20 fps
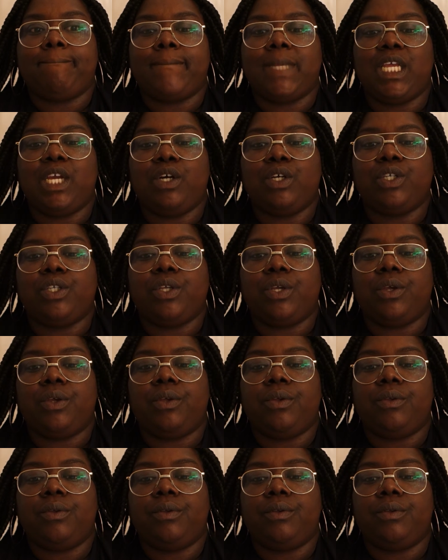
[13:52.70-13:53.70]

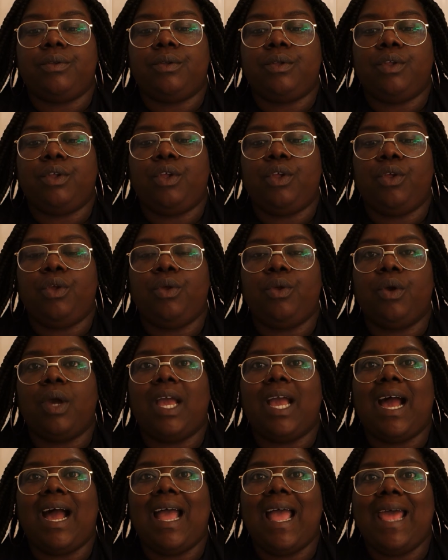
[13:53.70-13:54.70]
also I
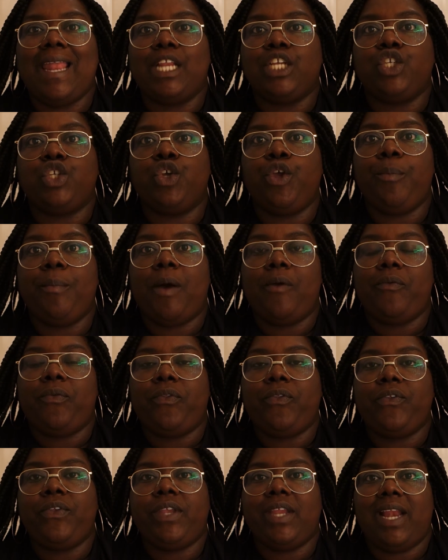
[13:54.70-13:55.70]
had a
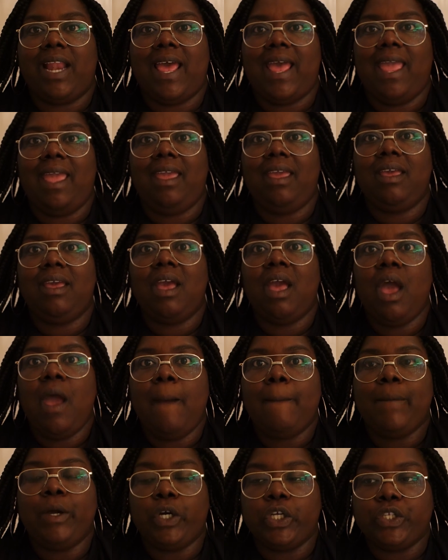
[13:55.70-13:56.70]
2-month delay
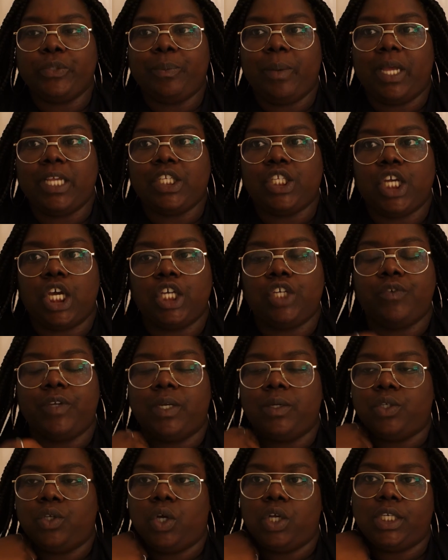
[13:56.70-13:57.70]
because my surgery
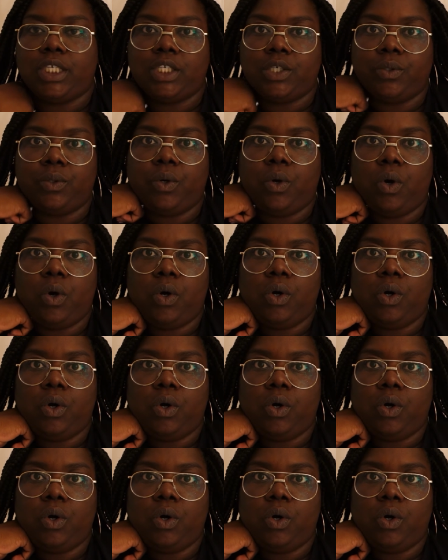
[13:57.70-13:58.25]
is not till